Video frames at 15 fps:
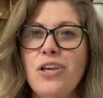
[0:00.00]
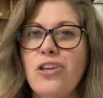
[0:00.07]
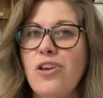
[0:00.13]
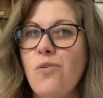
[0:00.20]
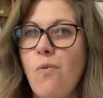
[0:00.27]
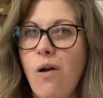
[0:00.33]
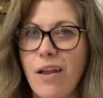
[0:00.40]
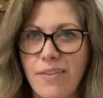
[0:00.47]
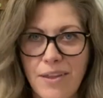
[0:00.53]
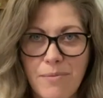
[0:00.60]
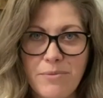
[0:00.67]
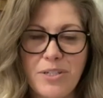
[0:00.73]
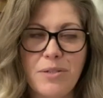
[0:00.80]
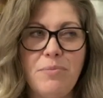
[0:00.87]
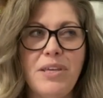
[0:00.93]
You want
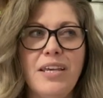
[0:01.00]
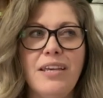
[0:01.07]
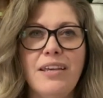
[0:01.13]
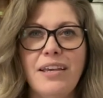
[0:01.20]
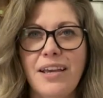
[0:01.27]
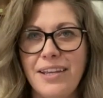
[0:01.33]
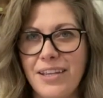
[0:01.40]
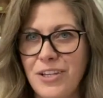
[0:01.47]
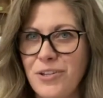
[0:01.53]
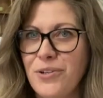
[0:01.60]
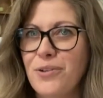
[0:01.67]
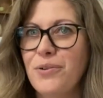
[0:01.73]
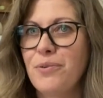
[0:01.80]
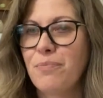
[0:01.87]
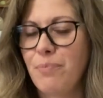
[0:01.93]
them to be,
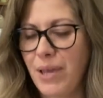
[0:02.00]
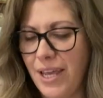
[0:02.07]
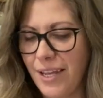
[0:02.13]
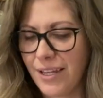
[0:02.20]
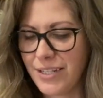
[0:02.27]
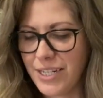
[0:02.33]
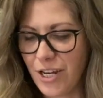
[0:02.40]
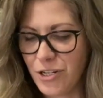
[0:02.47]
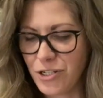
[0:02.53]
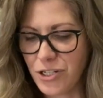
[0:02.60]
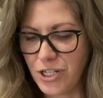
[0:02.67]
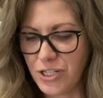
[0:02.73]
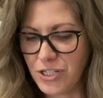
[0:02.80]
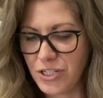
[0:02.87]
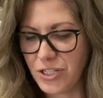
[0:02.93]
paying
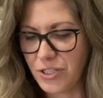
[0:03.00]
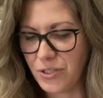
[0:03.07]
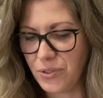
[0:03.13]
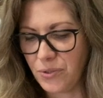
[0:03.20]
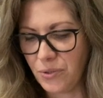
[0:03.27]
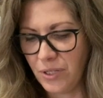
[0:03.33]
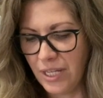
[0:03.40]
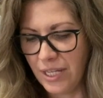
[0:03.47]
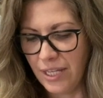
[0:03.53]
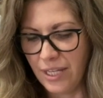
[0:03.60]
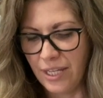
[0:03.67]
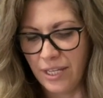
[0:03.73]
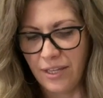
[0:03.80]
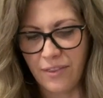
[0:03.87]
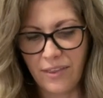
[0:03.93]
attention to
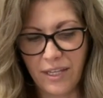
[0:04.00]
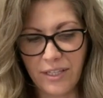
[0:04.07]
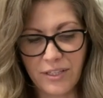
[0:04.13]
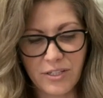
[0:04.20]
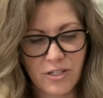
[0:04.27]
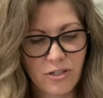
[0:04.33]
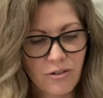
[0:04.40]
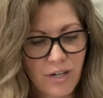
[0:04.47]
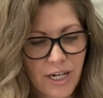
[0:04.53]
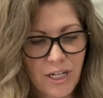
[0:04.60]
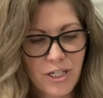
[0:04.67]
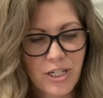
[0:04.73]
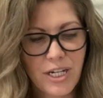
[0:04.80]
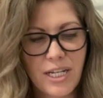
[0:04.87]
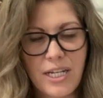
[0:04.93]
the
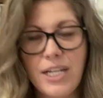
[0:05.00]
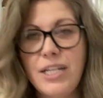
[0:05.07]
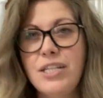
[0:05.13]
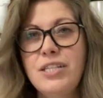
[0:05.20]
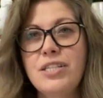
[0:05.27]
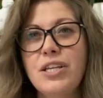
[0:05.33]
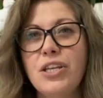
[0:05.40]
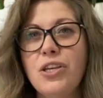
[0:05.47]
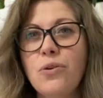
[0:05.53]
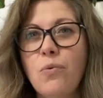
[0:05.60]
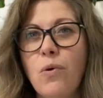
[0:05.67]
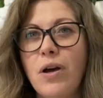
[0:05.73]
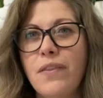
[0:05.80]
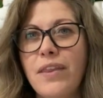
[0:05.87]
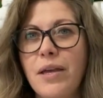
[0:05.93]
illustrations. You
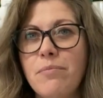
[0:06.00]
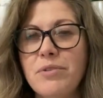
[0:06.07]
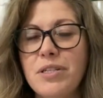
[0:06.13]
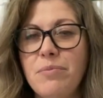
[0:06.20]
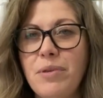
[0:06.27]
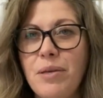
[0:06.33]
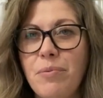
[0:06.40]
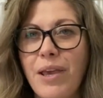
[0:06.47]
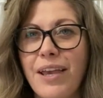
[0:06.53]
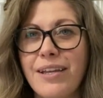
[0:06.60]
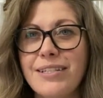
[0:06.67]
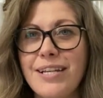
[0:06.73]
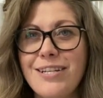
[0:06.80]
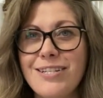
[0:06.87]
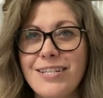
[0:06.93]
want them to be paying
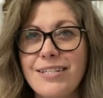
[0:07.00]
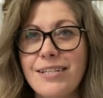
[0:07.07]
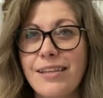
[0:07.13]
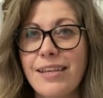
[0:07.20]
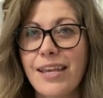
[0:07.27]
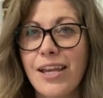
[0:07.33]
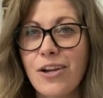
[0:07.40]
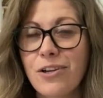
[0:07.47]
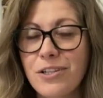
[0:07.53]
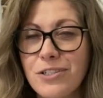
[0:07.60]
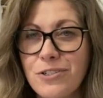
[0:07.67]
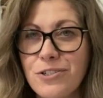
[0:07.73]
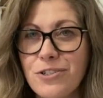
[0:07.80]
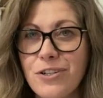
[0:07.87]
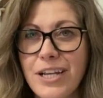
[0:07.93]
attention to the character
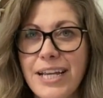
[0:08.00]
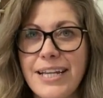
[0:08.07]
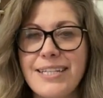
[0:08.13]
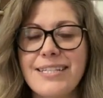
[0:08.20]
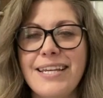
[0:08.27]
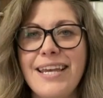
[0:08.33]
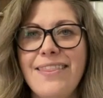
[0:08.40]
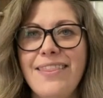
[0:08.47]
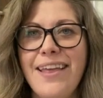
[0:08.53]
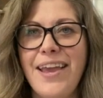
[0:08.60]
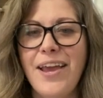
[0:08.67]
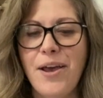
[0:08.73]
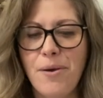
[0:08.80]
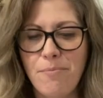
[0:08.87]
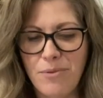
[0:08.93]
traits in
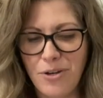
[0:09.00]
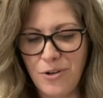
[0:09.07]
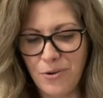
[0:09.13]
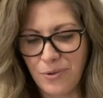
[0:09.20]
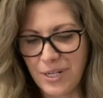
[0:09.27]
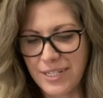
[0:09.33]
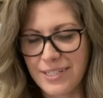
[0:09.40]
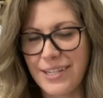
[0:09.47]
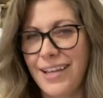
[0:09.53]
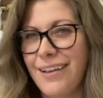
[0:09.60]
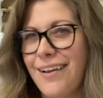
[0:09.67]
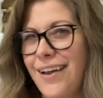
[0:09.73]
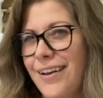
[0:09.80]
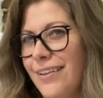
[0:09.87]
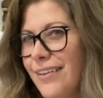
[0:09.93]
them, noticing
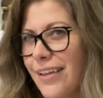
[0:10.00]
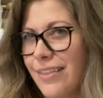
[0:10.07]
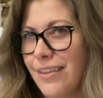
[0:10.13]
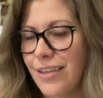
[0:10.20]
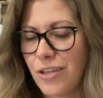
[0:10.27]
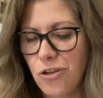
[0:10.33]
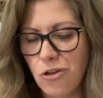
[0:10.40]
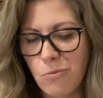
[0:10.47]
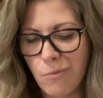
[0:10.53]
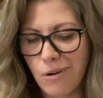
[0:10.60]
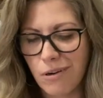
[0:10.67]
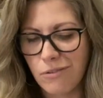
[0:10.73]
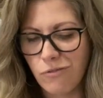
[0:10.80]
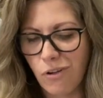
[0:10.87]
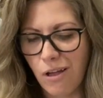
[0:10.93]
kind of like the
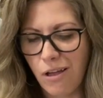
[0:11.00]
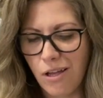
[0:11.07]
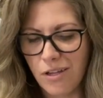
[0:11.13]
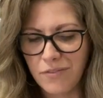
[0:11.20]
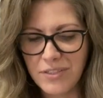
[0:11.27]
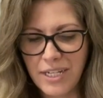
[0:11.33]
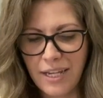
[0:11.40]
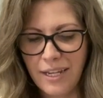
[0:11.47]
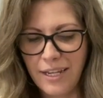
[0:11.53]
humor involved.